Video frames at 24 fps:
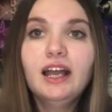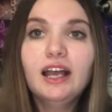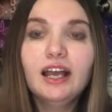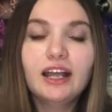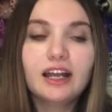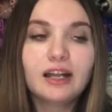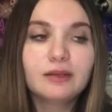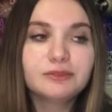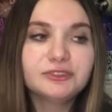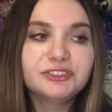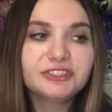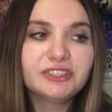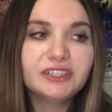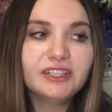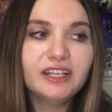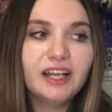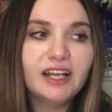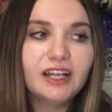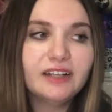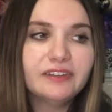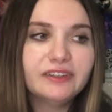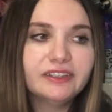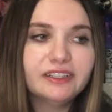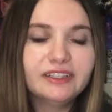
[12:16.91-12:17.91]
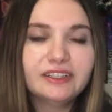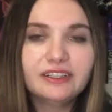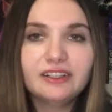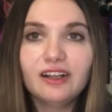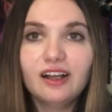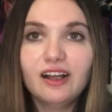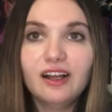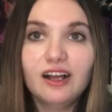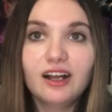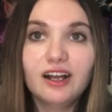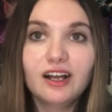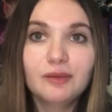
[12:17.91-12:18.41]
And I'm just gonna end it,
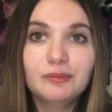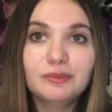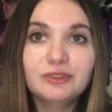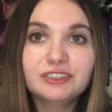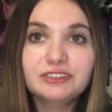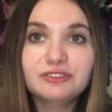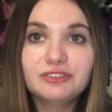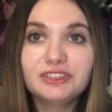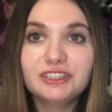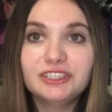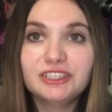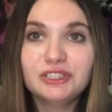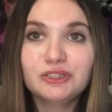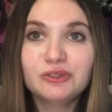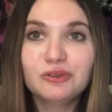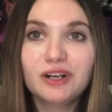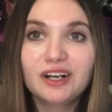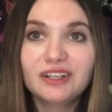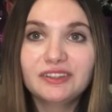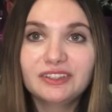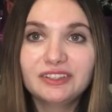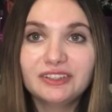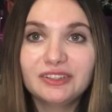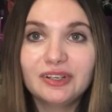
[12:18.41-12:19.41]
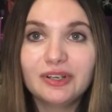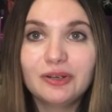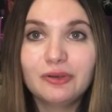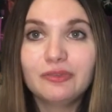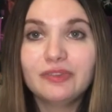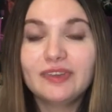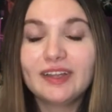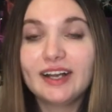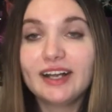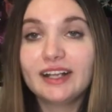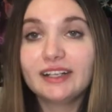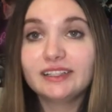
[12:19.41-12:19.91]
this video on the note
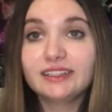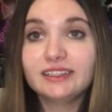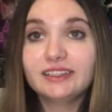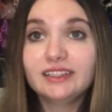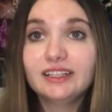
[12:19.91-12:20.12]
that